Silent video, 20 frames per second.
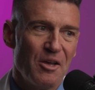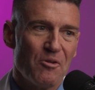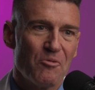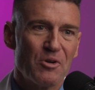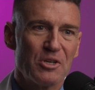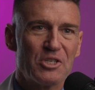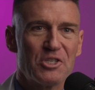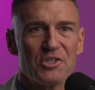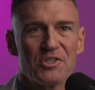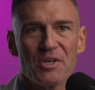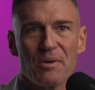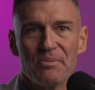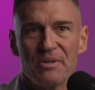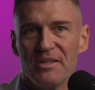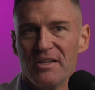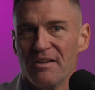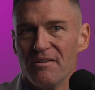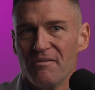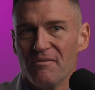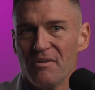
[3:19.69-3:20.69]
which is
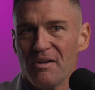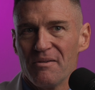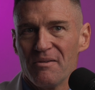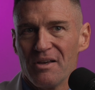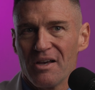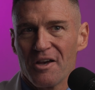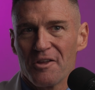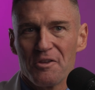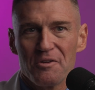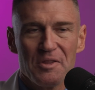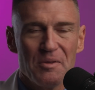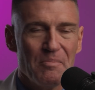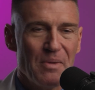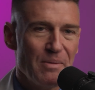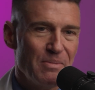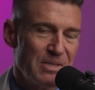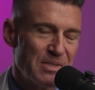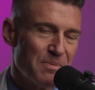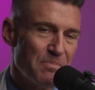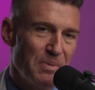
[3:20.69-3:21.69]
something that other than
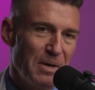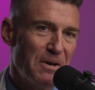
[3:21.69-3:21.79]
maybe some